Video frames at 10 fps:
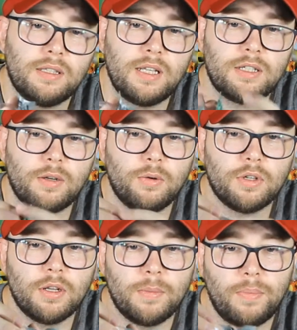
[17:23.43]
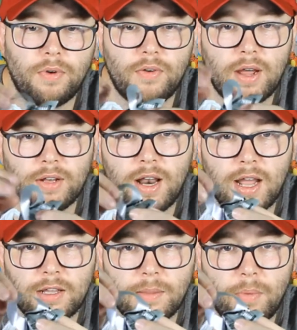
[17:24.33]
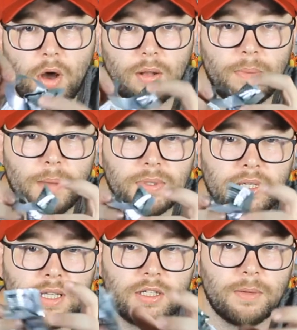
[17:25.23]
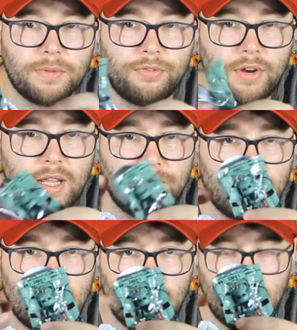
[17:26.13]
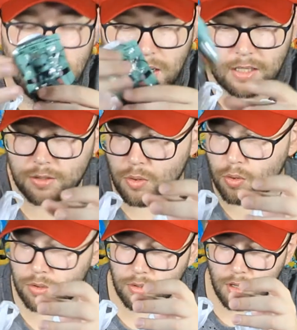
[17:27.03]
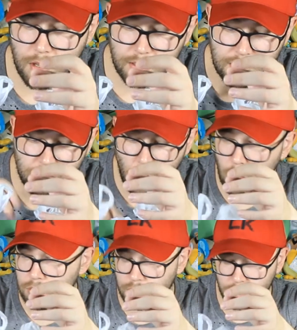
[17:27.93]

This goes on around the neck of the bottle of Pepsi. This comes free. That's cool. This is old,